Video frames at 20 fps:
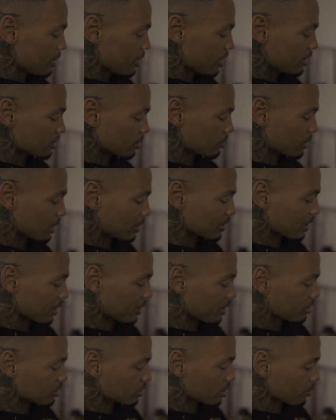Sometimes I'll get
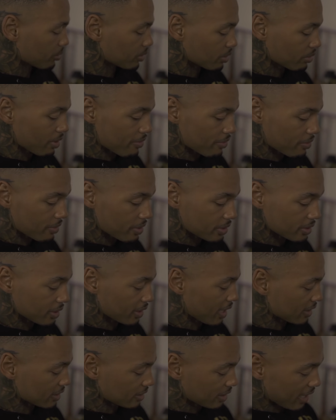in trouble with the referees, and
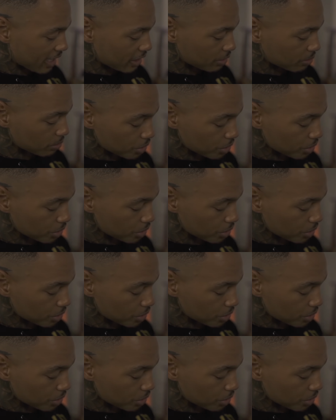that's the actual